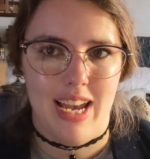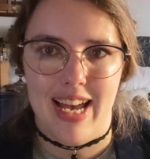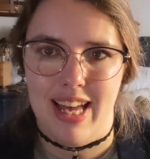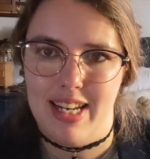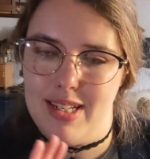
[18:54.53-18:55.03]

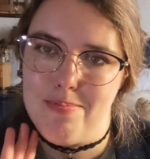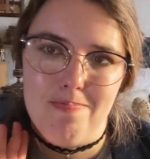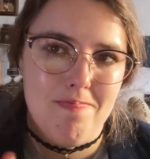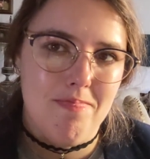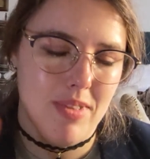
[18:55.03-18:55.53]
and
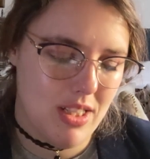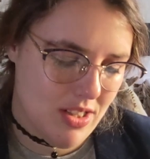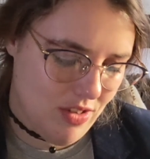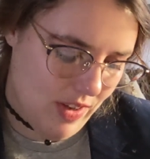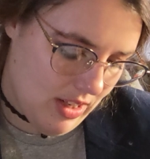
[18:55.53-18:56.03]
it's
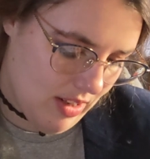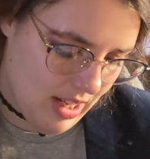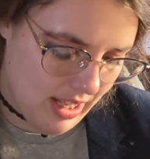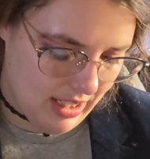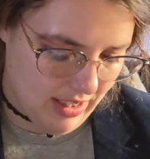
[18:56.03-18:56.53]
just fun. I
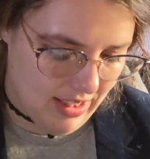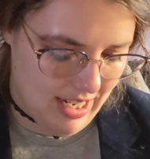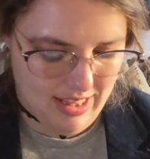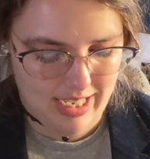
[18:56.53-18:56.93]
like it.